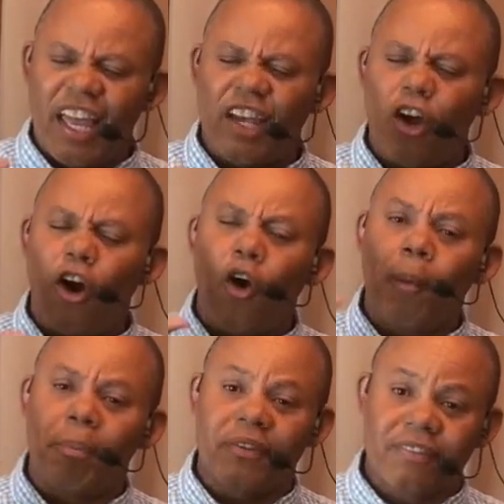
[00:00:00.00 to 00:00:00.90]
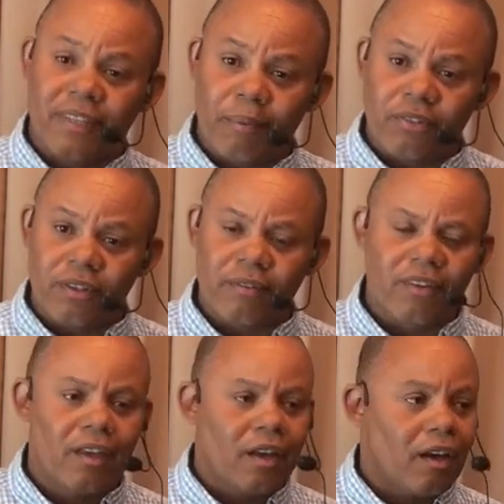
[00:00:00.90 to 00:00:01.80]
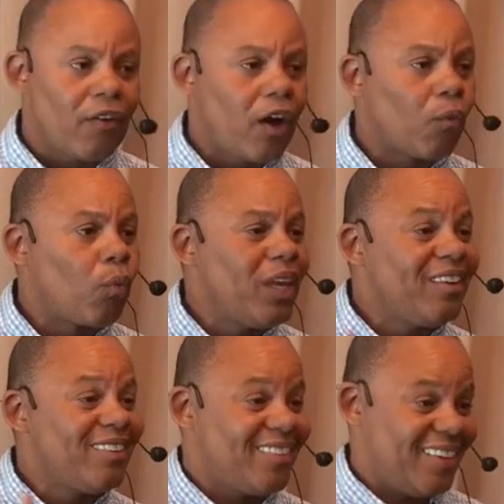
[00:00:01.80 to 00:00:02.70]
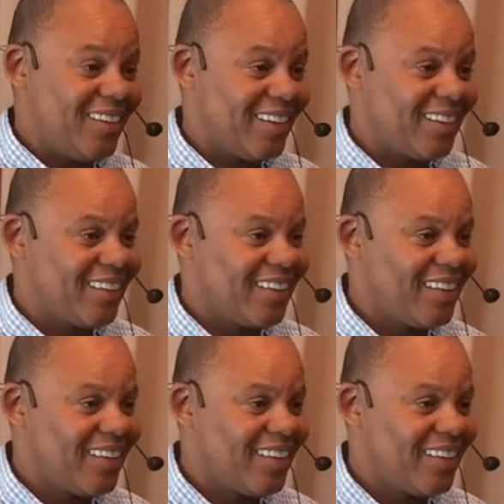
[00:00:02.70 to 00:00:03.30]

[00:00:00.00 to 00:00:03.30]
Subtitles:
and our perceptions of how we see it,